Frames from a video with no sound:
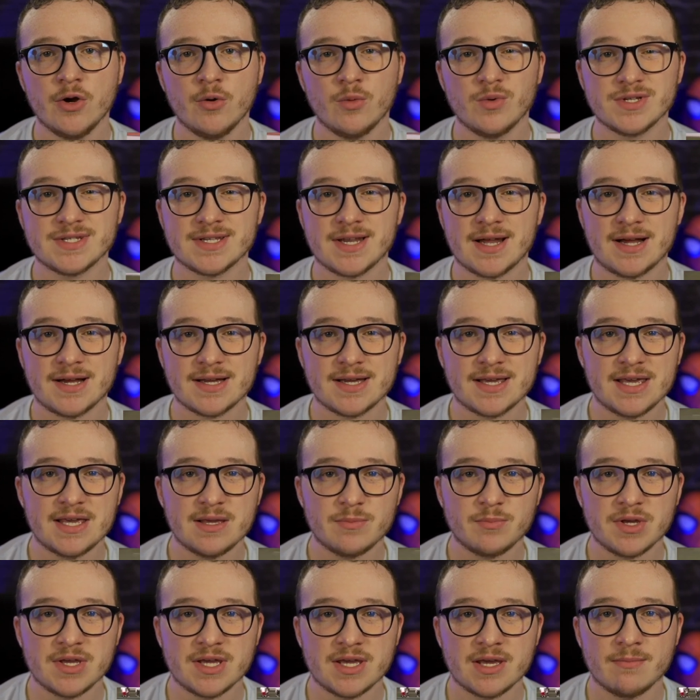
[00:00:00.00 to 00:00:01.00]
was not
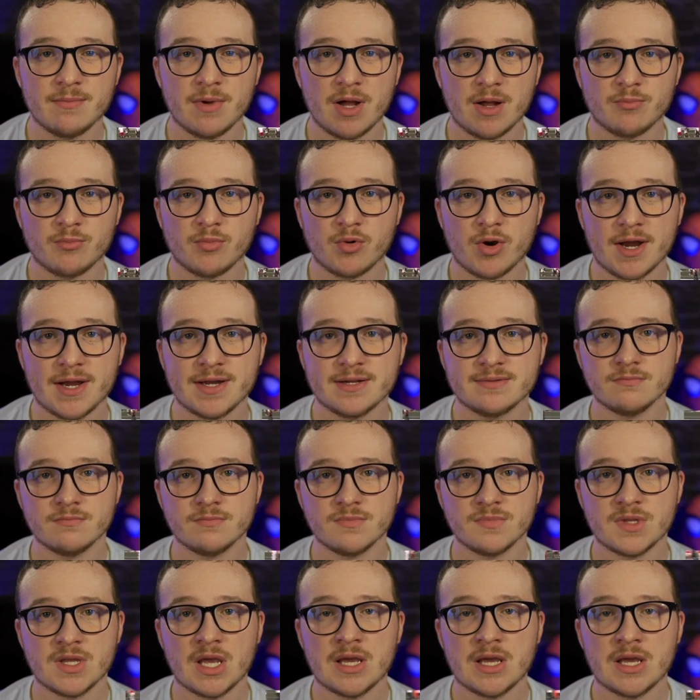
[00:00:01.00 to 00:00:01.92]
keeping him upright.